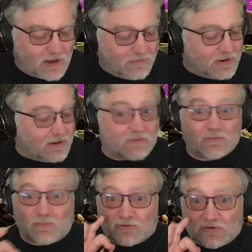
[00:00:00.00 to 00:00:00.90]
I'm going to get
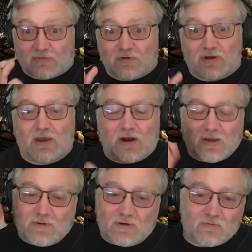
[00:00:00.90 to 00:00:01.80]
specific, and
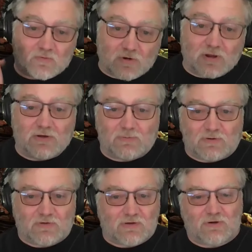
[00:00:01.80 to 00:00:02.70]
I mean really
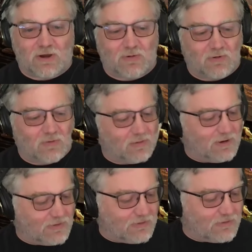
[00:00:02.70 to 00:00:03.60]
specific about what
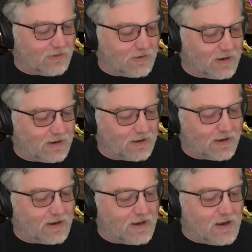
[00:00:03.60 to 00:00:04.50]
about this show I didn't
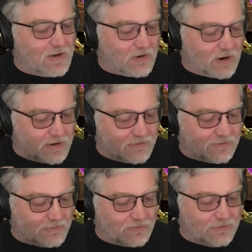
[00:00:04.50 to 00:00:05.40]
like. There are
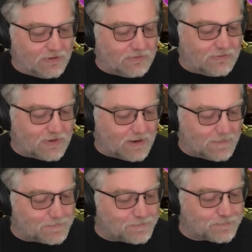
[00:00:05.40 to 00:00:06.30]
some reviews
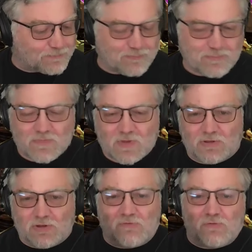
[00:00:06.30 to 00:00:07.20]
saying
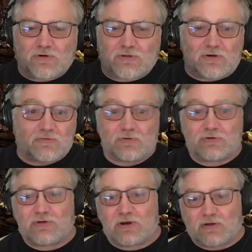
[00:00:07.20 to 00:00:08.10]
the diver- the
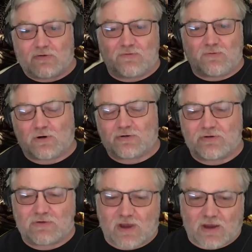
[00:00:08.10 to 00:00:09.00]
diversity is
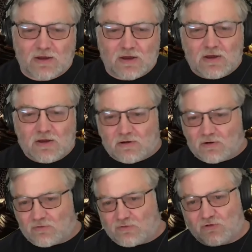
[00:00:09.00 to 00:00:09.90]
forced. It's got you
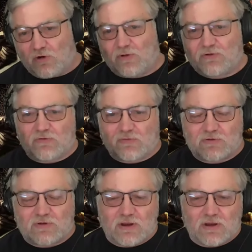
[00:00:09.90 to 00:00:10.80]
know so much
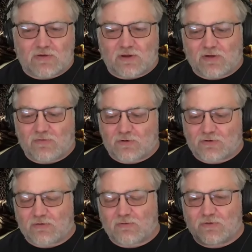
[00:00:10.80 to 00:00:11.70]
diversity you could tell they
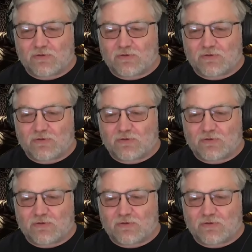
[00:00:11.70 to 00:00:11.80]
forced it.